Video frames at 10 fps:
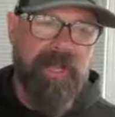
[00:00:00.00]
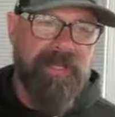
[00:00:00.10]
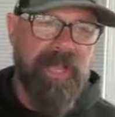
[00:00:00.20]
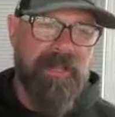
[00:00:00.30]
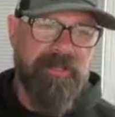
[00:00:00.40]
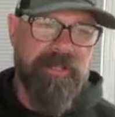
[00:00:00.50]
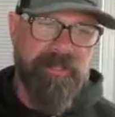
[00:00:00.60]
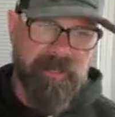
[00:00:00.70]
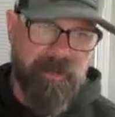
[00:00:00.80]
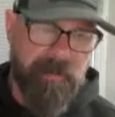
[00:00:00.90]
got. And she's
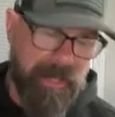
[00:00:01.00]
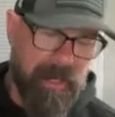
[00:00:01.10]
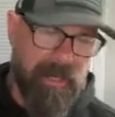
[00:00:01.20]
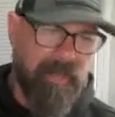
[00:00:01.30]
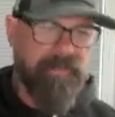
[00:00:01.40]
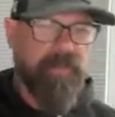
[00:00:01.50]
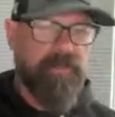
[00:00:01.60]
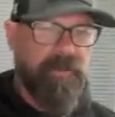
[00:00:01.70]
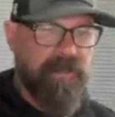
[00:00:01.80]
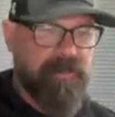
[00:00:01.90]
like, oh my God, I feel
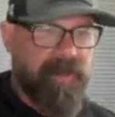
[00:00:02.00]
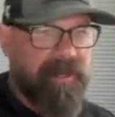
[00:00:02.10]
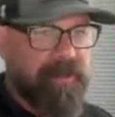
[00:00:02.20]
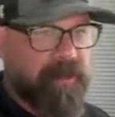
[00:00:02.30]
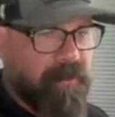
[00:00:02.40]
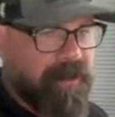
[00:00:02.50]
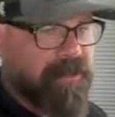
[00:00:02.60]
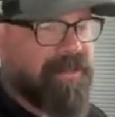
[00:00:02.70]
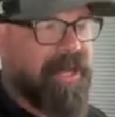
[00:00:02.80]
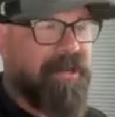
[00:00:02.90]
so much better, so
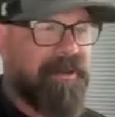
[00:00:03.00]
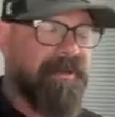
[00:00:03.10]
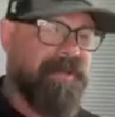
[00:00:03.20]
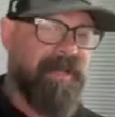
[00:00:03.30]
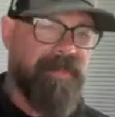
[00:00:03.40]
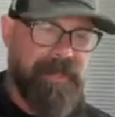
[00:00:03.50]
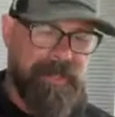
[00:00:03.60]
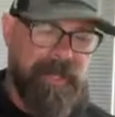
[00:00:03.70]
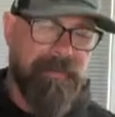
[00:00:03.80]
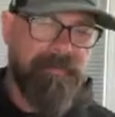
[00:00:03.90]
much tighter. And I'm like,
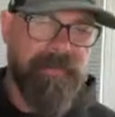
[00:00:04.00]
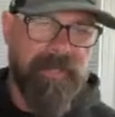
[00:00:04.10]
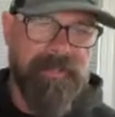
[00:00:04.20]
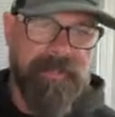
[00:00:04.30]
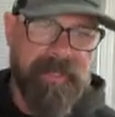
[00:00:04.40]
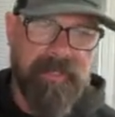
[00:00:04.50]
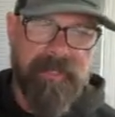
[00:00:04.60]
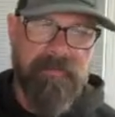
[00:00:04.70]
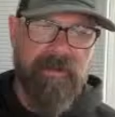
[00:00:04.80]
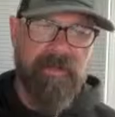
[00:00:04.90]
yeah, that's
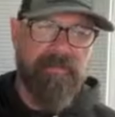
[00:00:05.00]
one of the